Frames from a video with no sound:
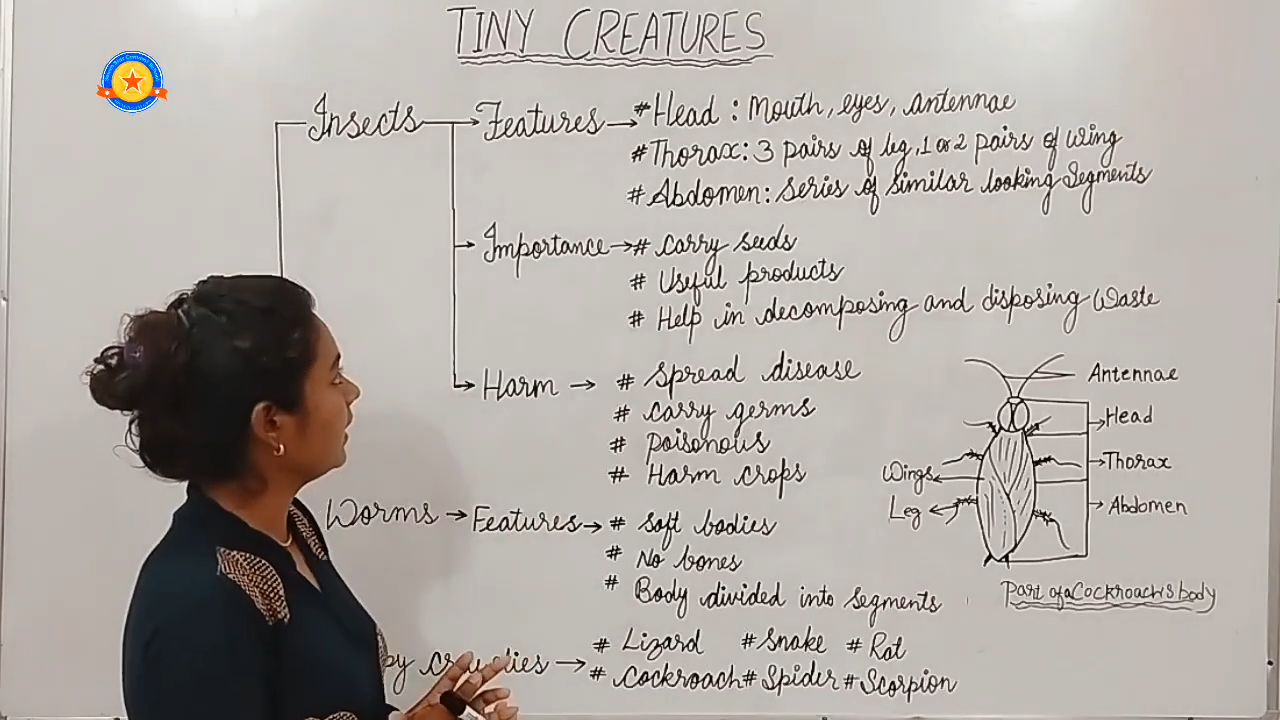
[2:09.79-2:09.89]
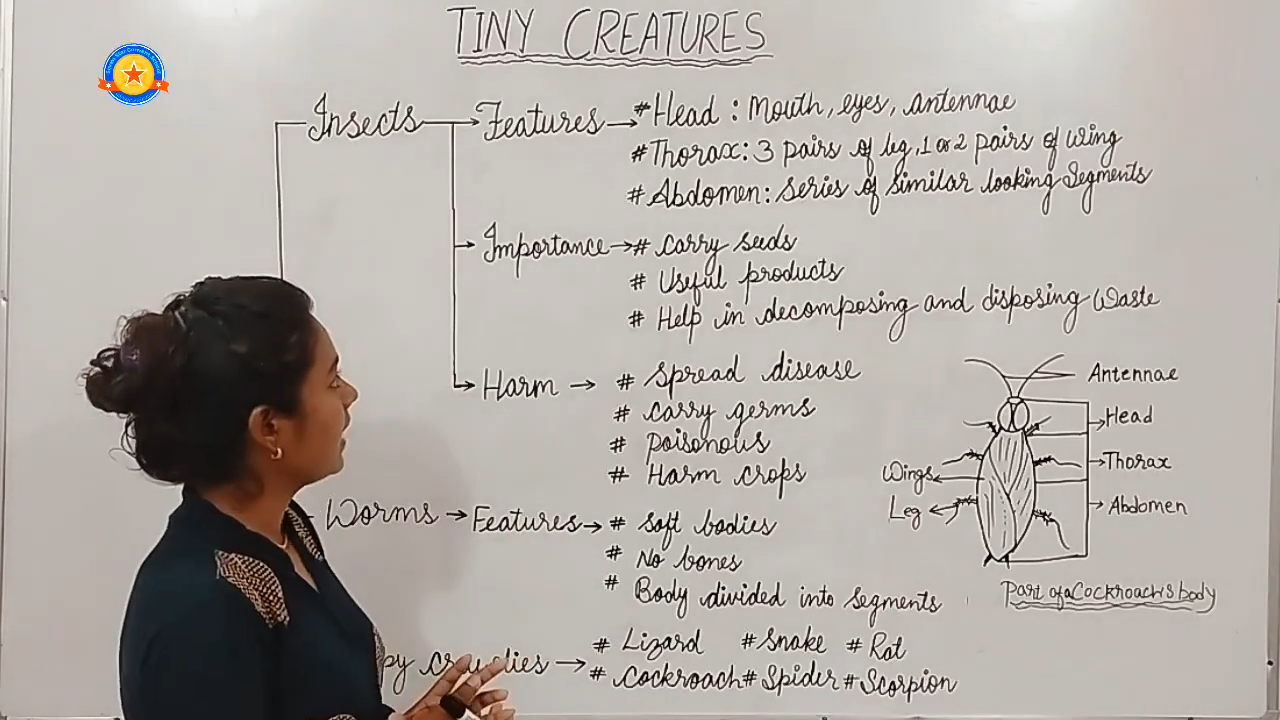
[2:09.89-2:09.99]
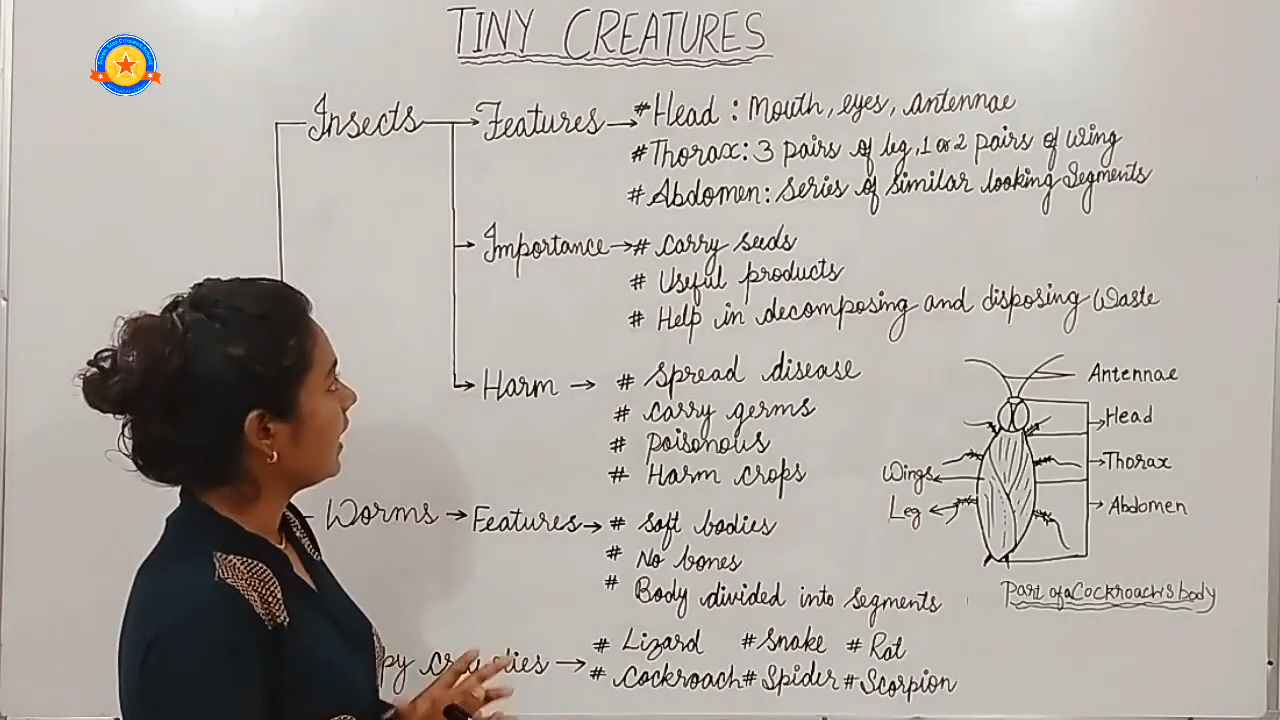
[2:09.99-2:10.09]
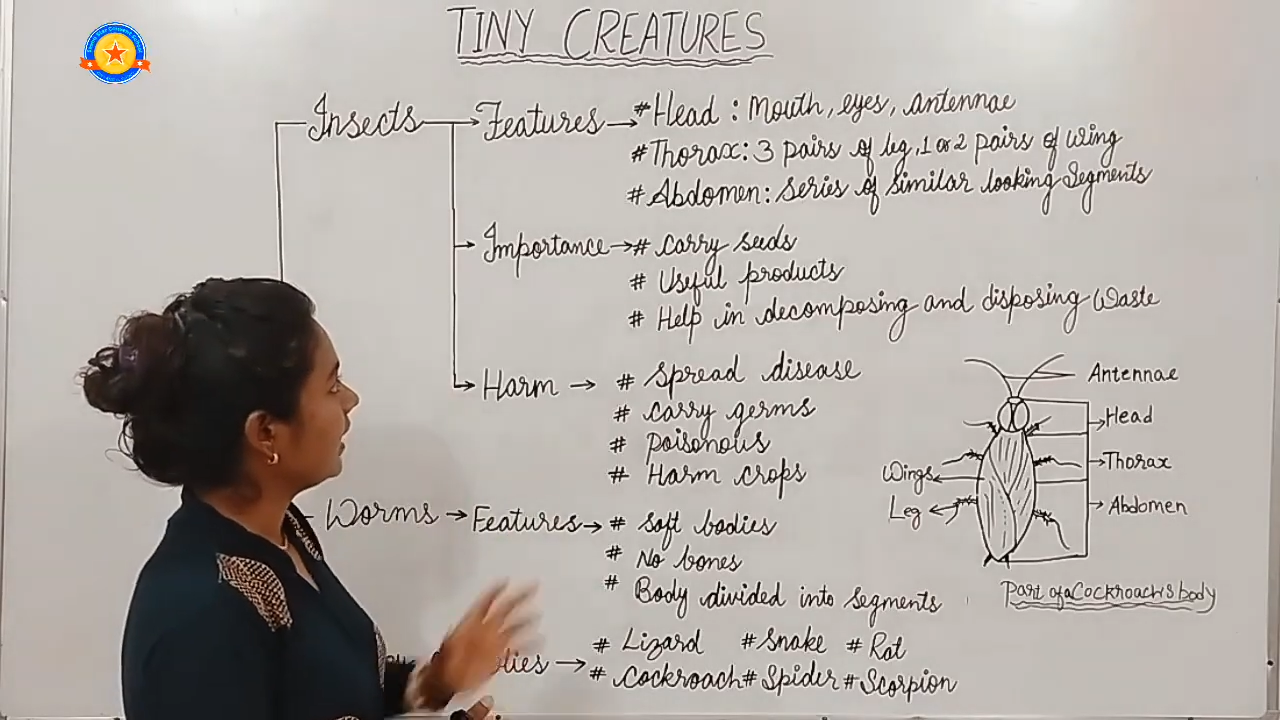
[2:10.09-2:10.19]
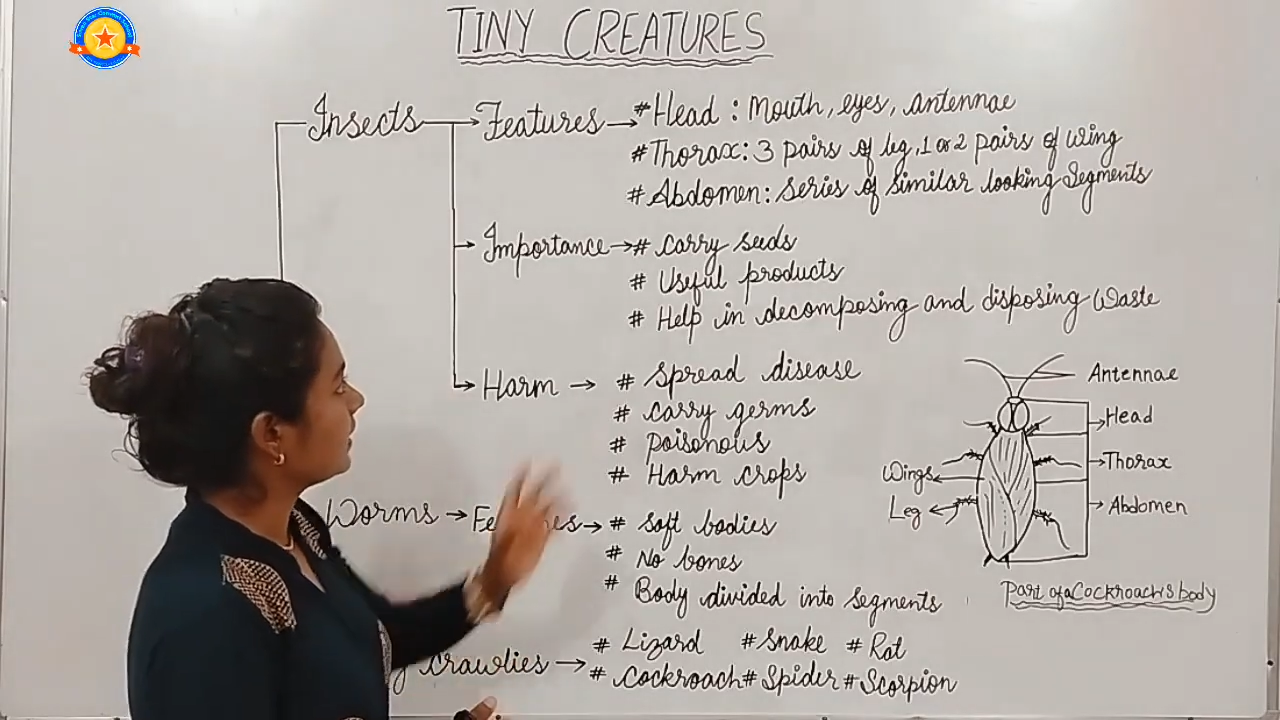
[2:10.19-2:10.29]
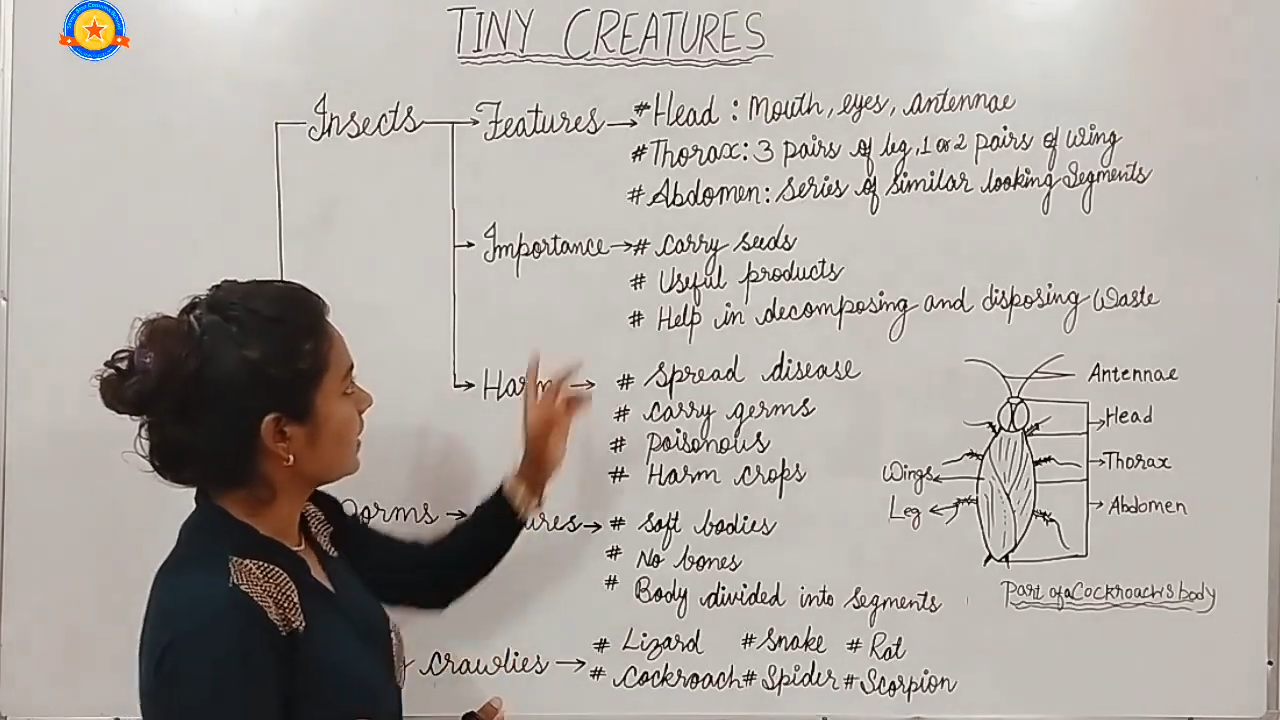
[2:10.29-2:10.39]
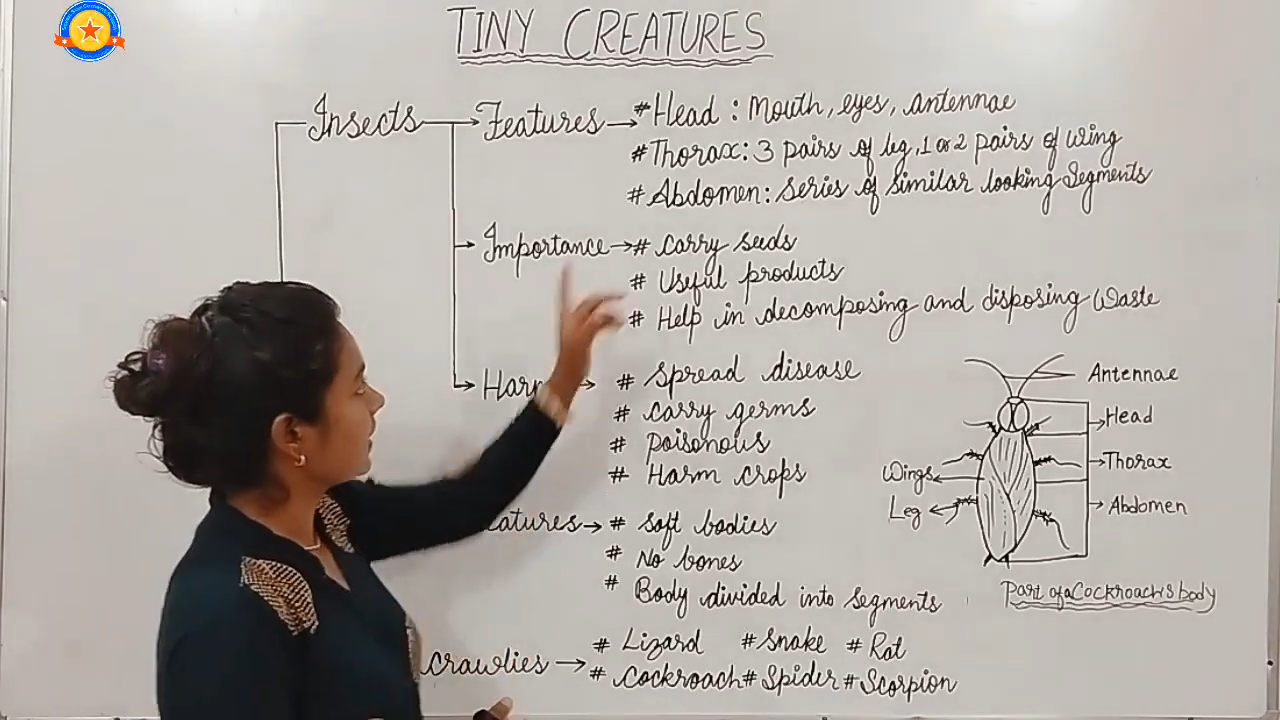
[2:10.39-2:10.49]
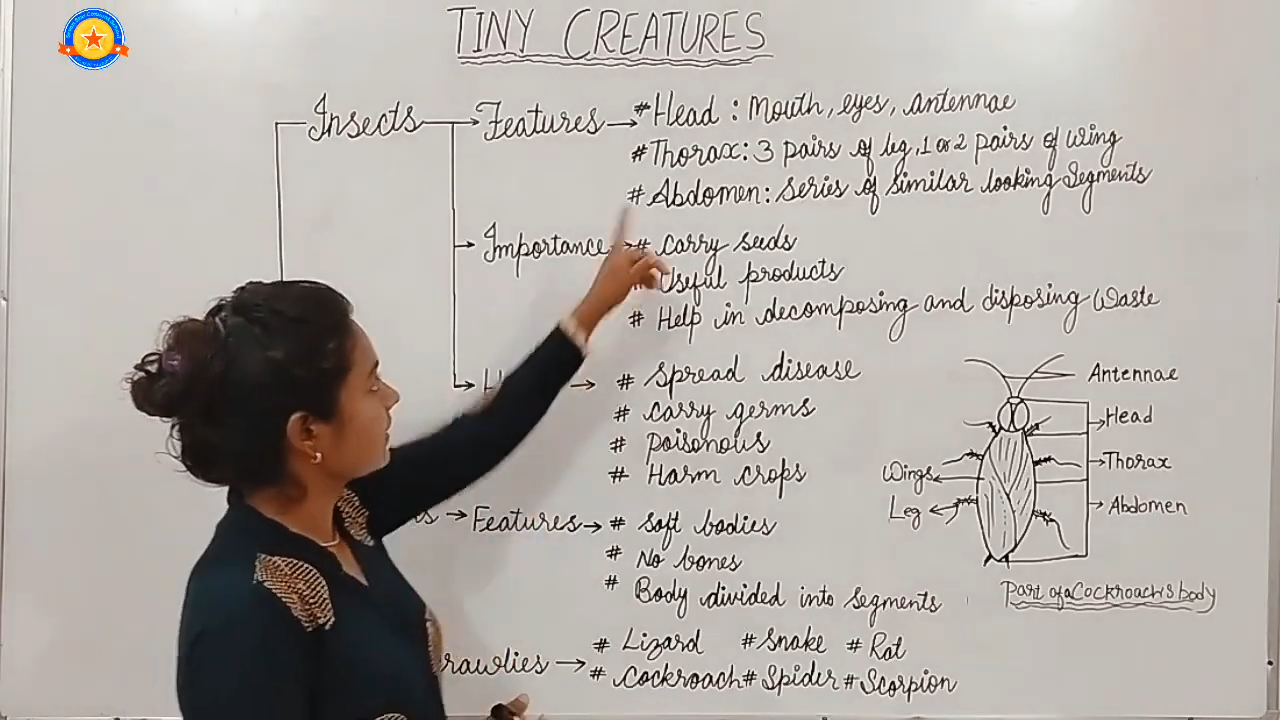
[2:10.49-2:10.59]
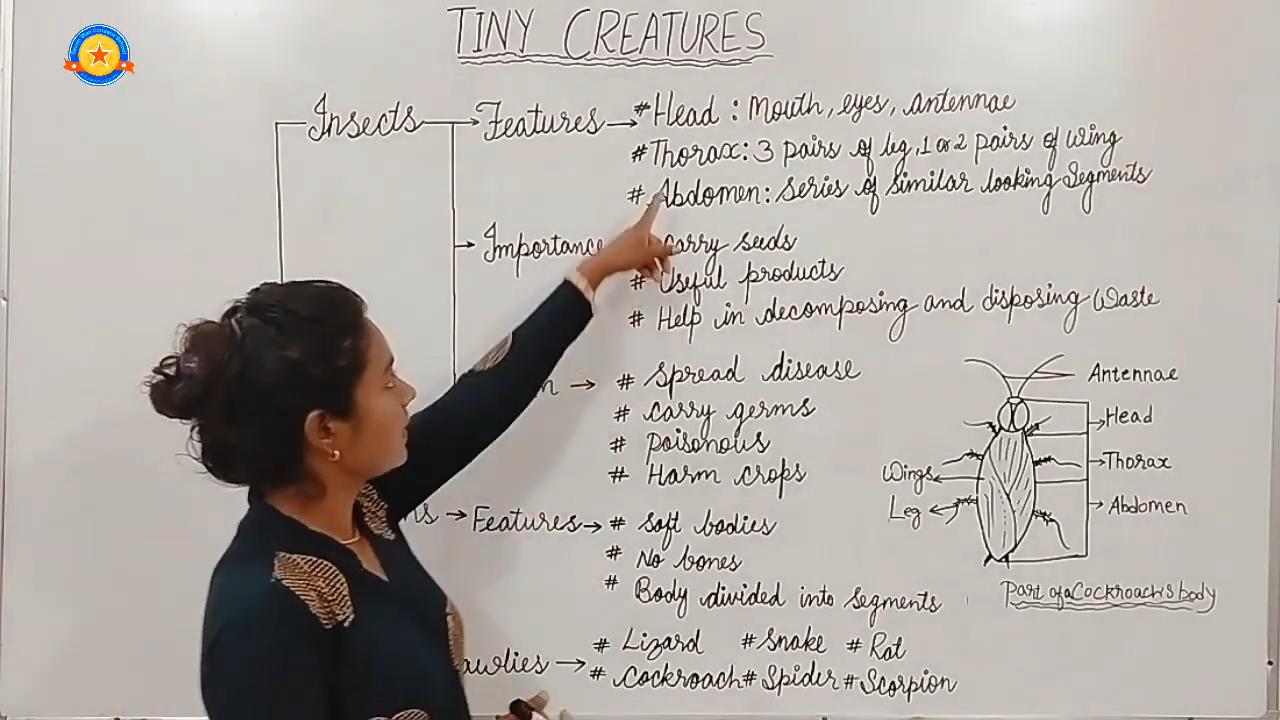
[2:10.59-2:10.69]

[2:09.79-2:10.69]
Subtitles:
insect.